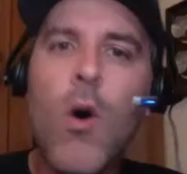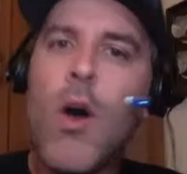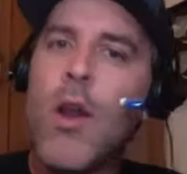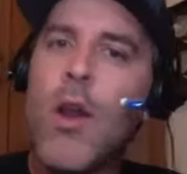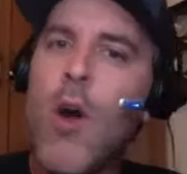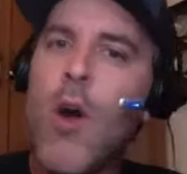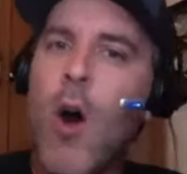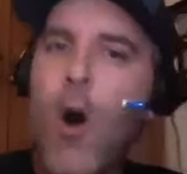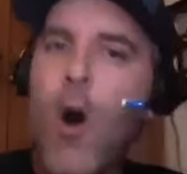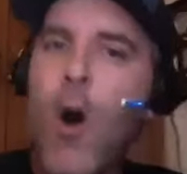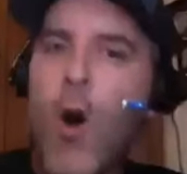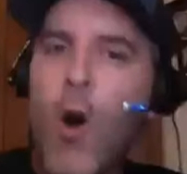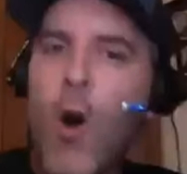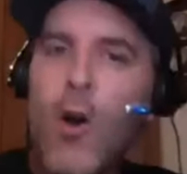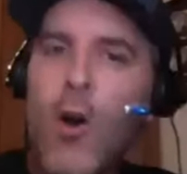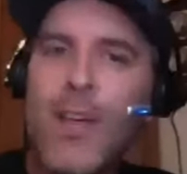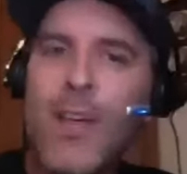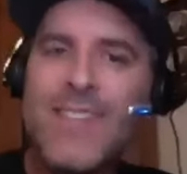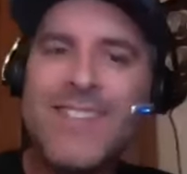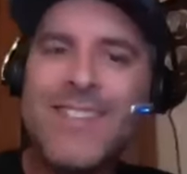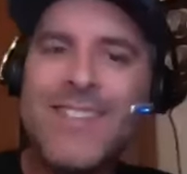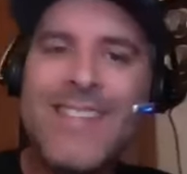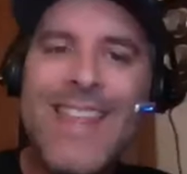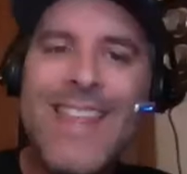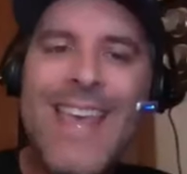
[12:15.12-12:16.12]
August
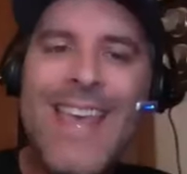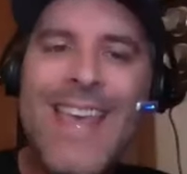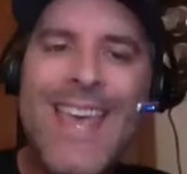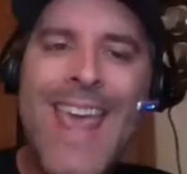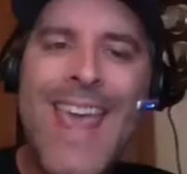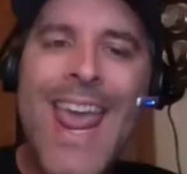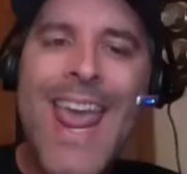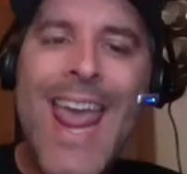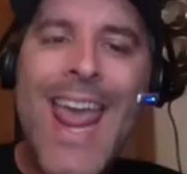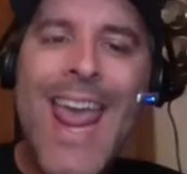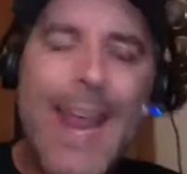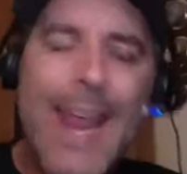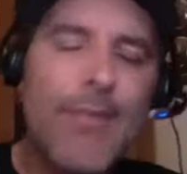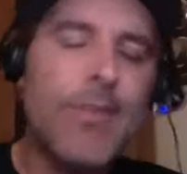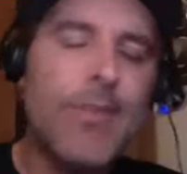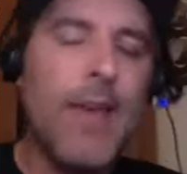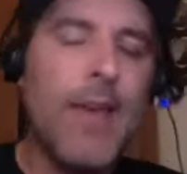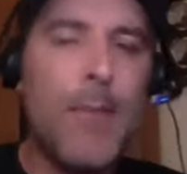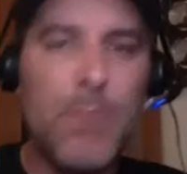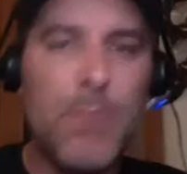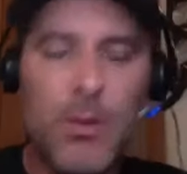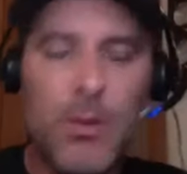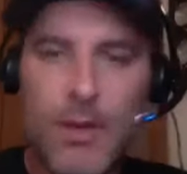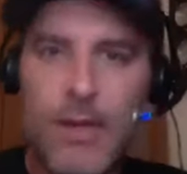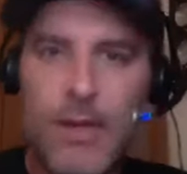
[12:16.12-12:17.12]
the 8th, I
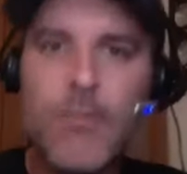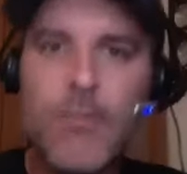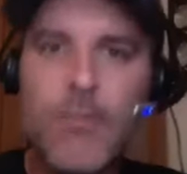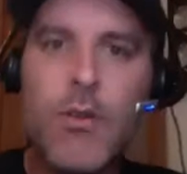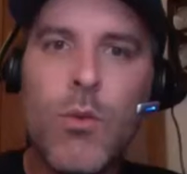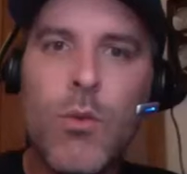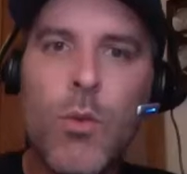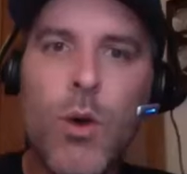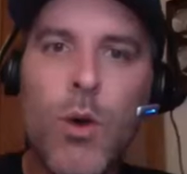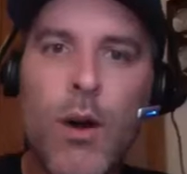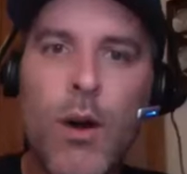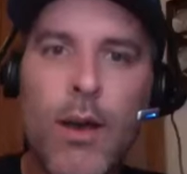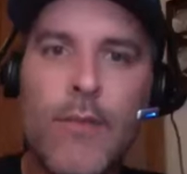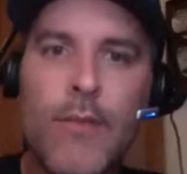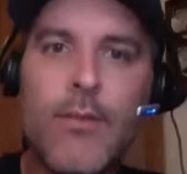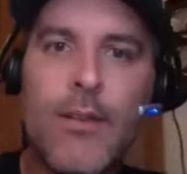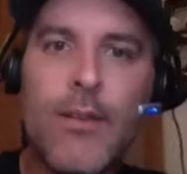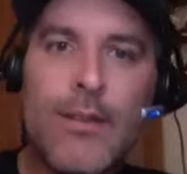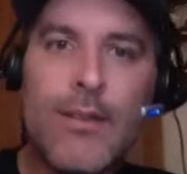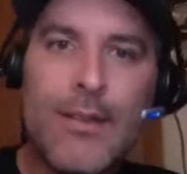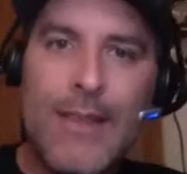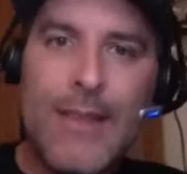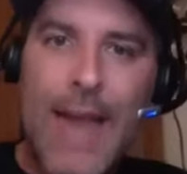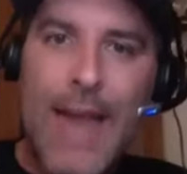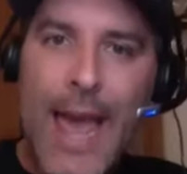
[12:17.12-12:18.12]
believe it was,
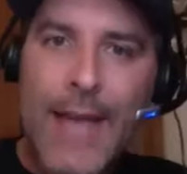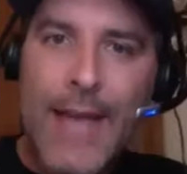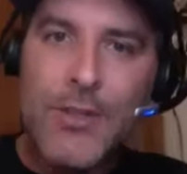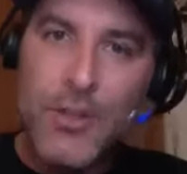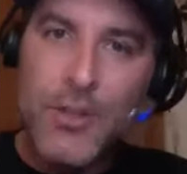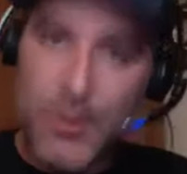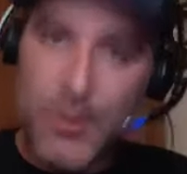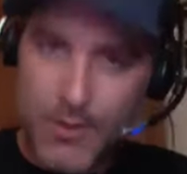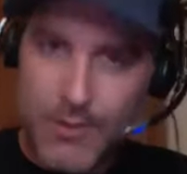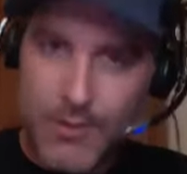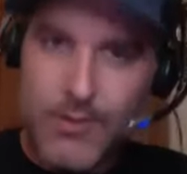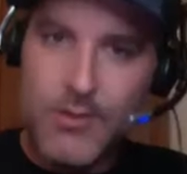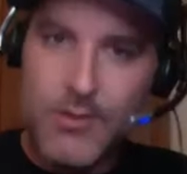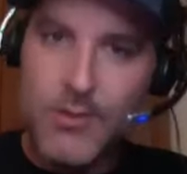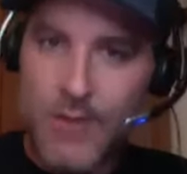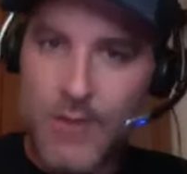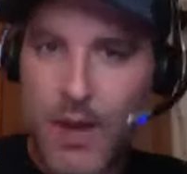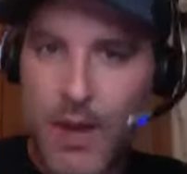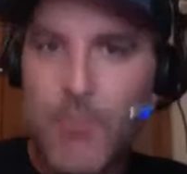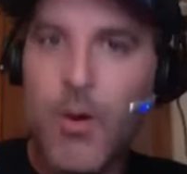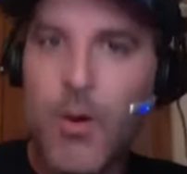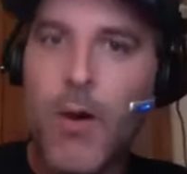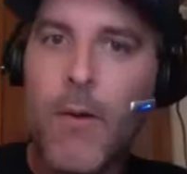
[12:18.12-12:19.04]
last summer.